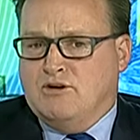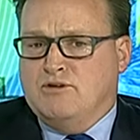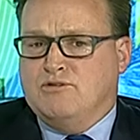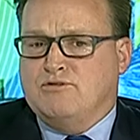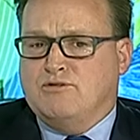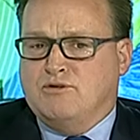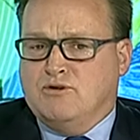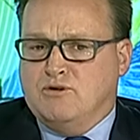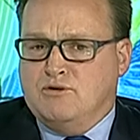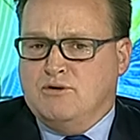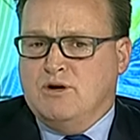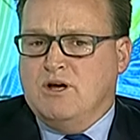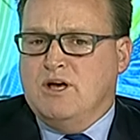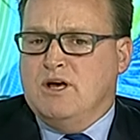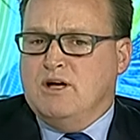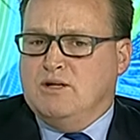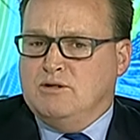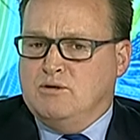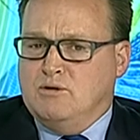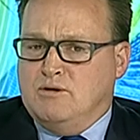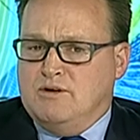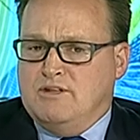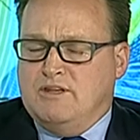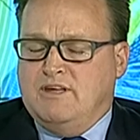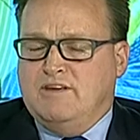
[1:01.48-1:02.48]
through,
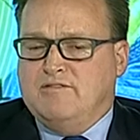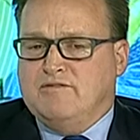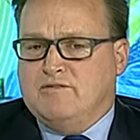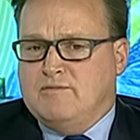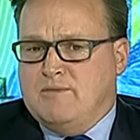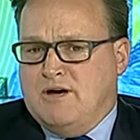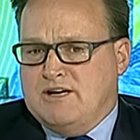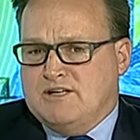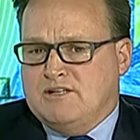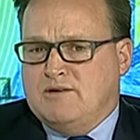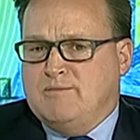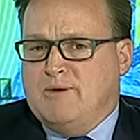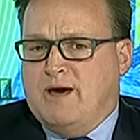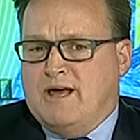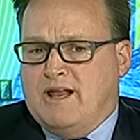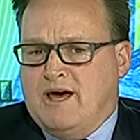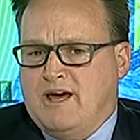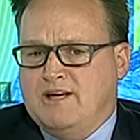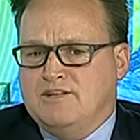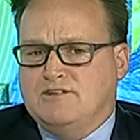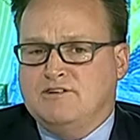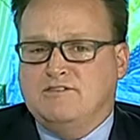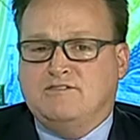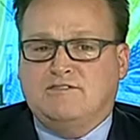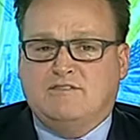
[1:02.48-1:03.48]
look at the information about
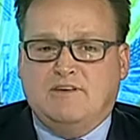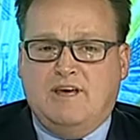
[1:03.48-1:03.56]
agents,